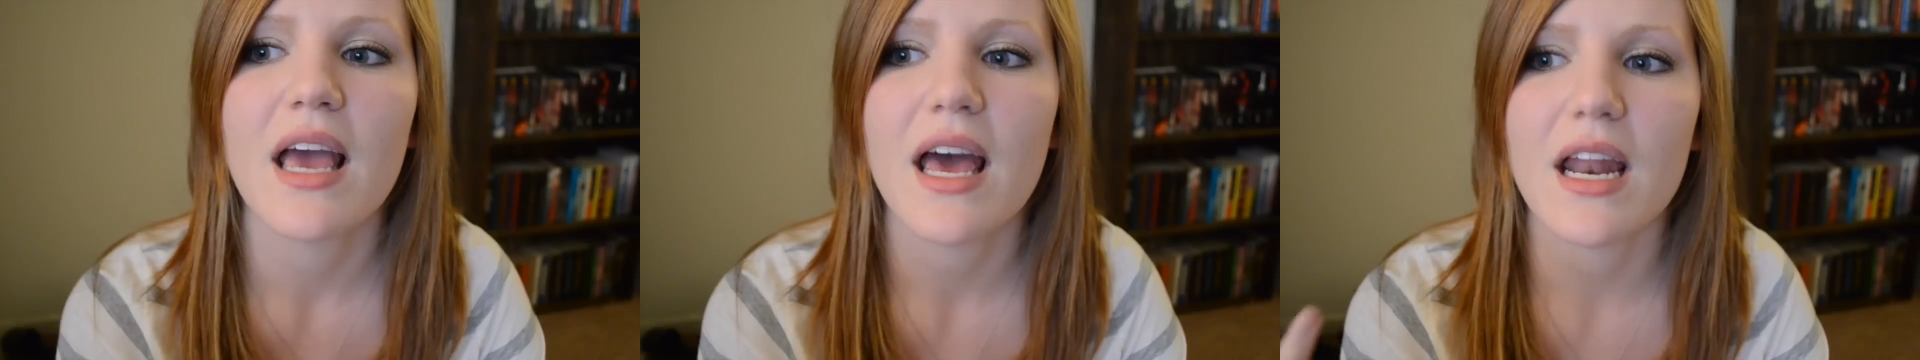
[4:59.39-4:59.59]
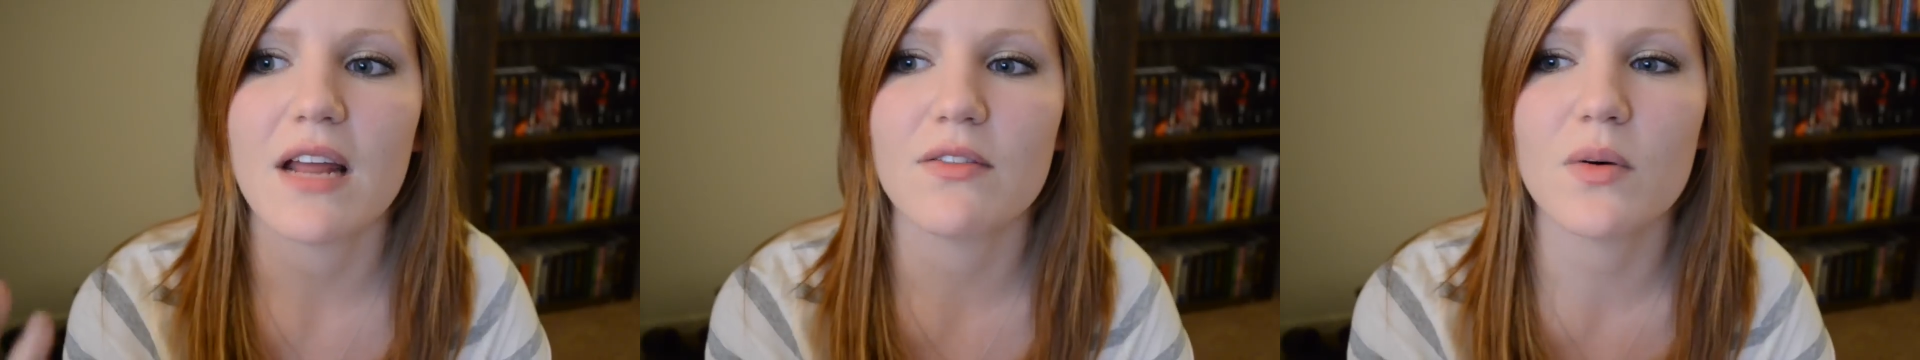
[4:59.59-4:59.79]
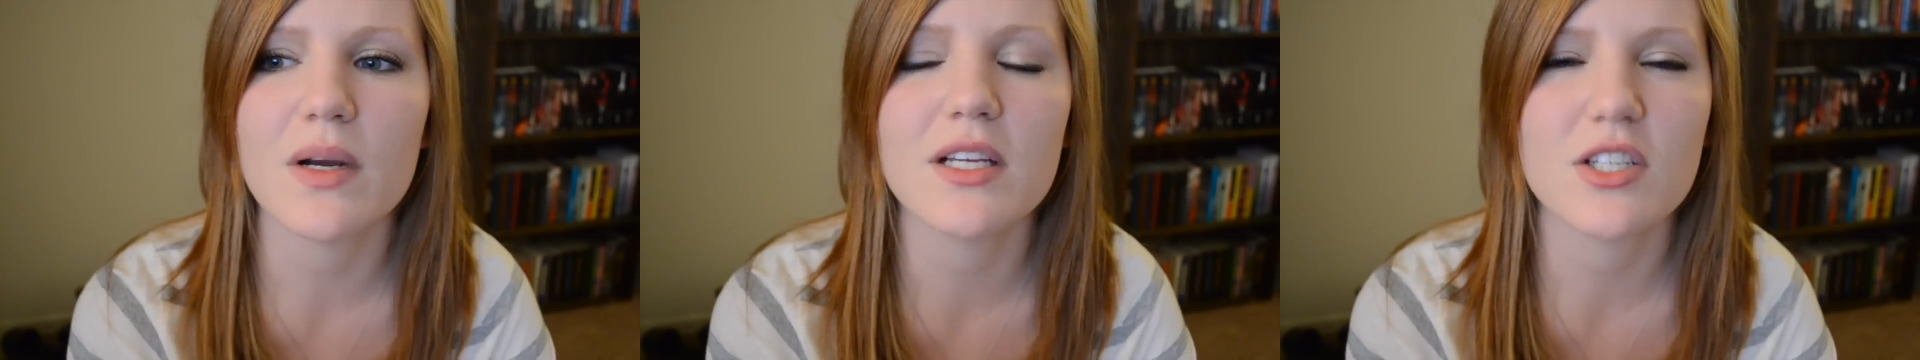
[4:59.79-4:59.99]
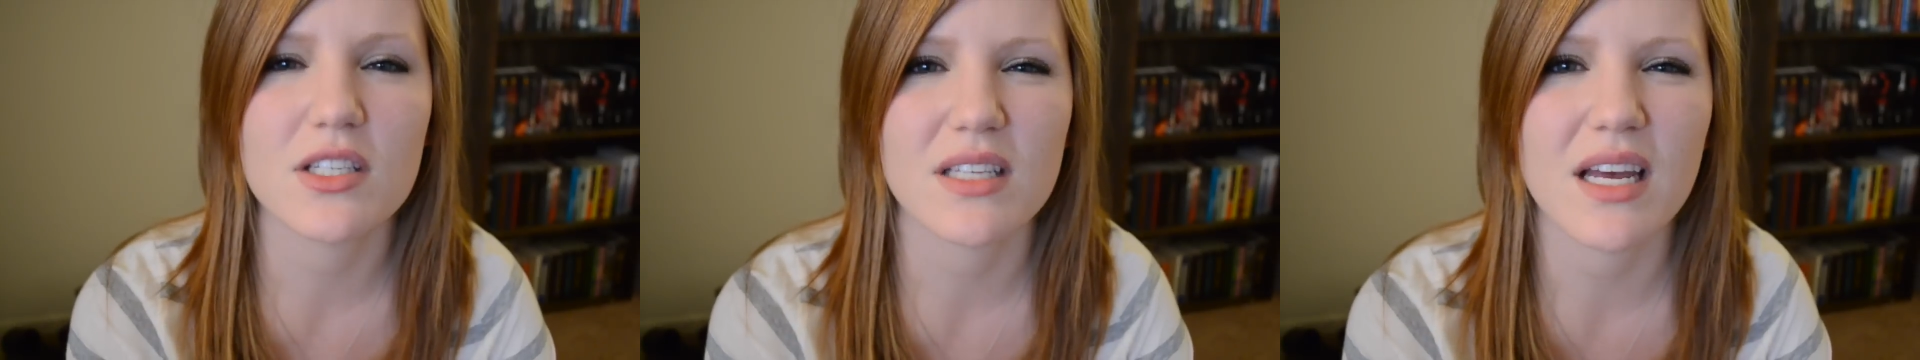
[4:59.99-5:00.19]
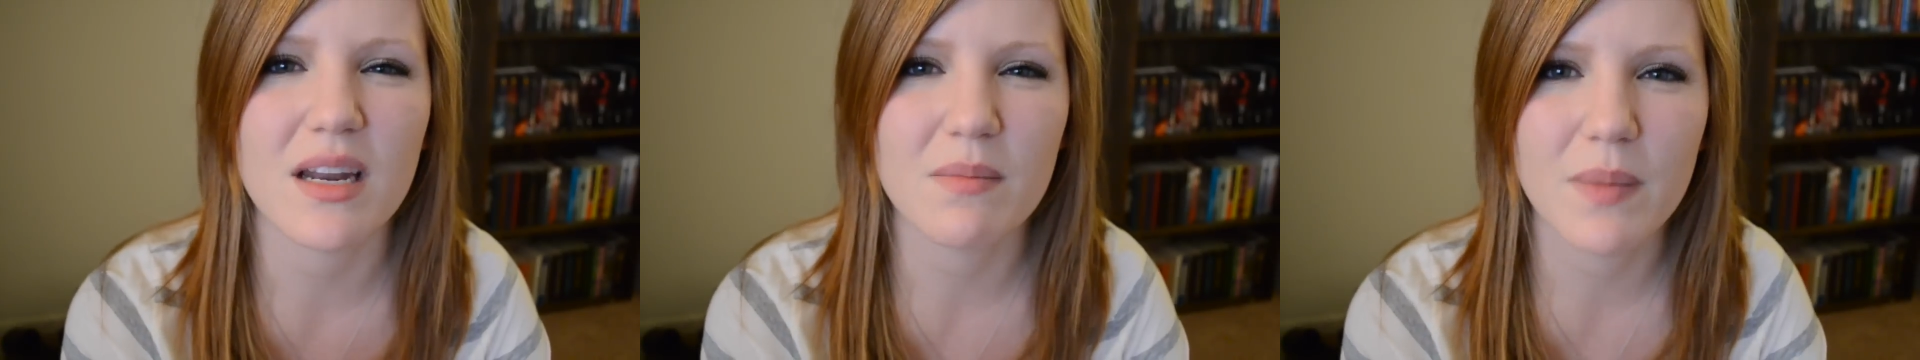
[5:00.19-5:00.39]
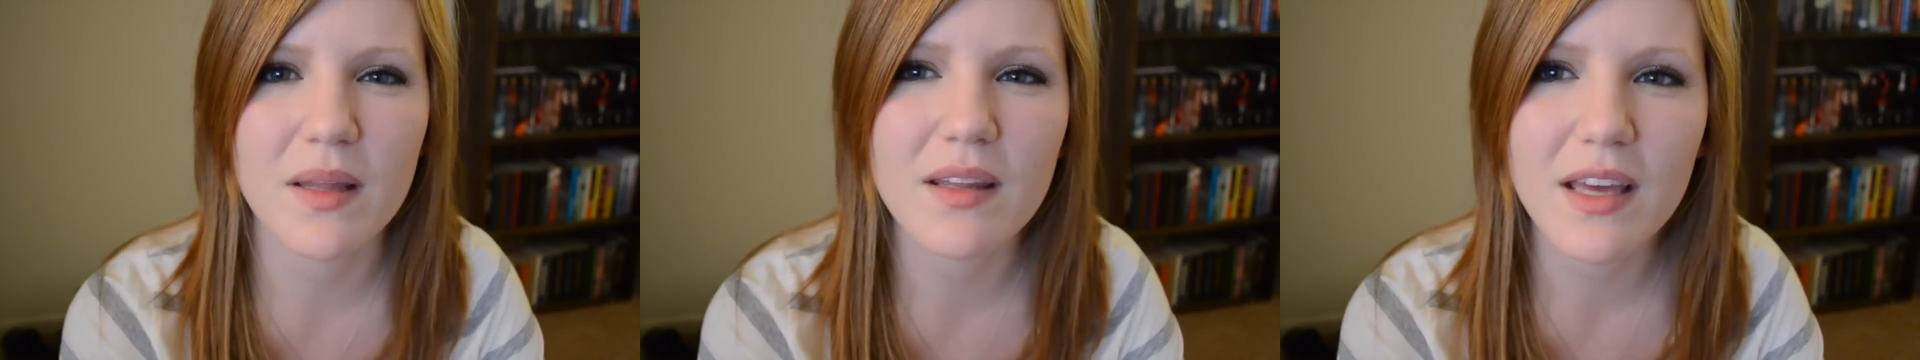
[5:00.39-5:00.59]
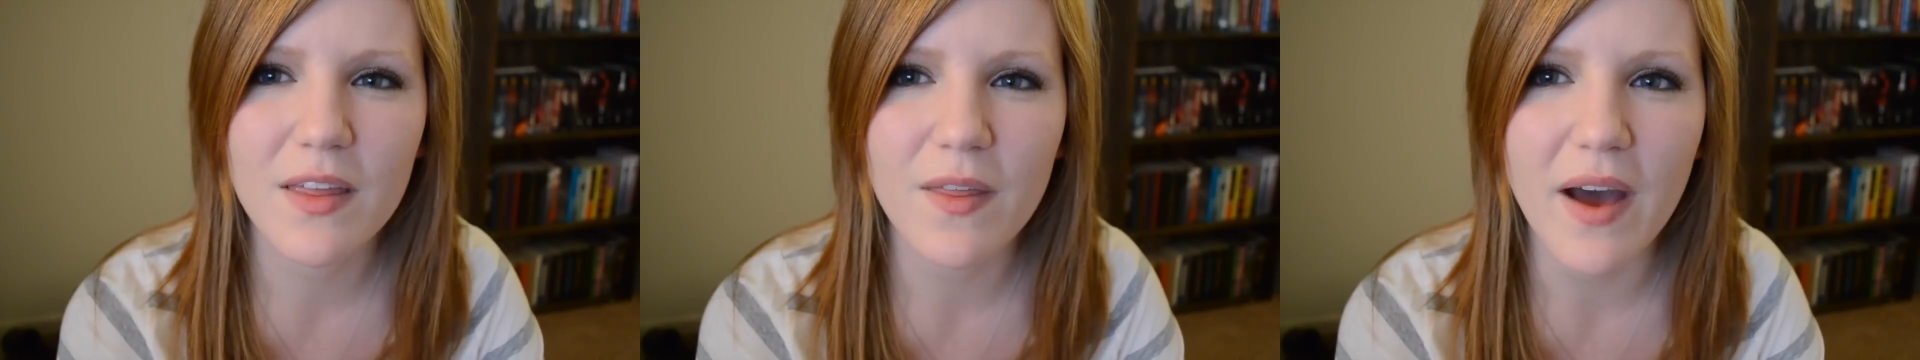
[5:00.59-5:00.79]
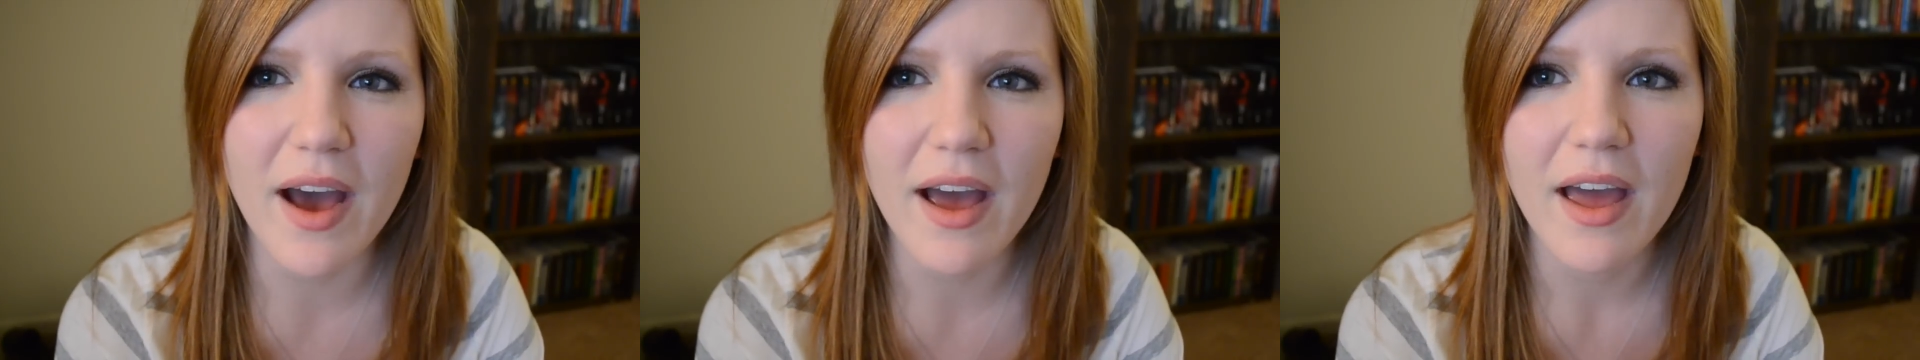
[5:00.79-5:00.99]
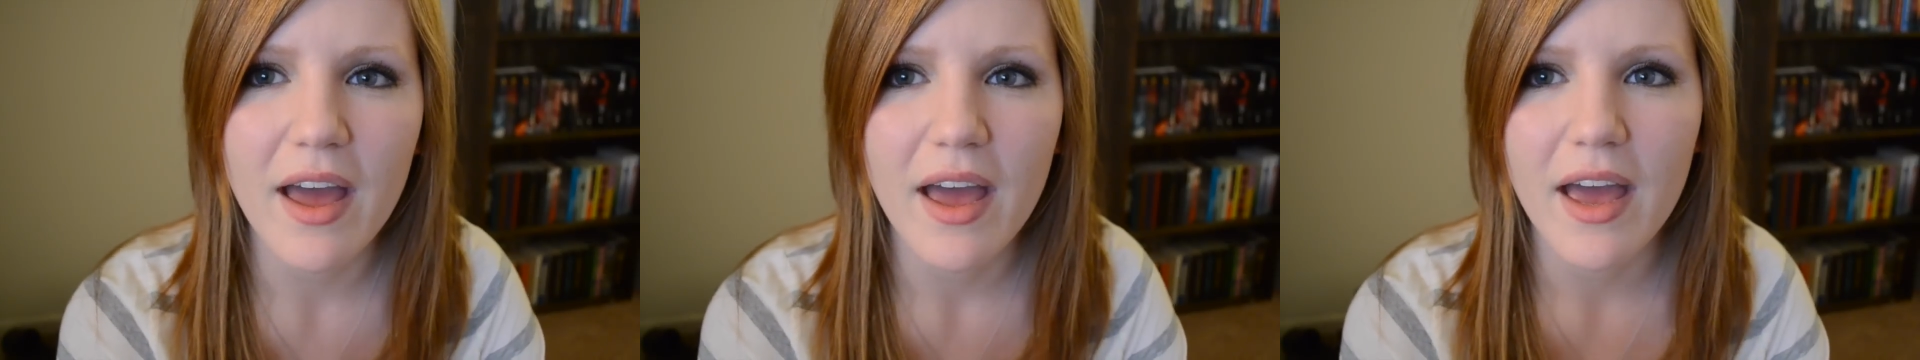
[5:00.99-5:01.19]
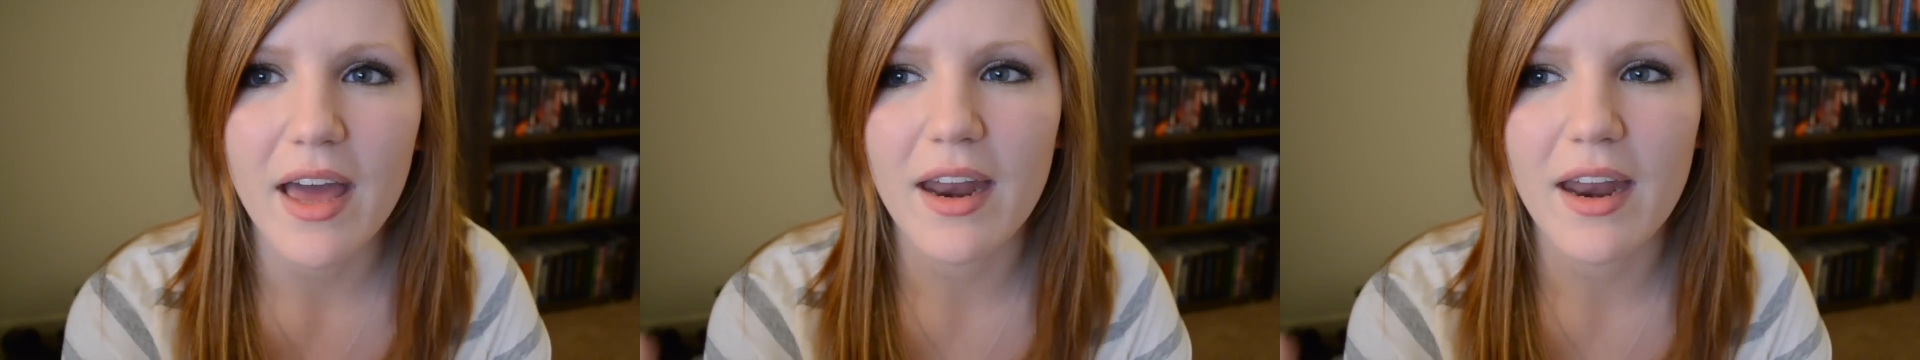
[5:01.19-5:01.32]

And I've always just kind of been like that,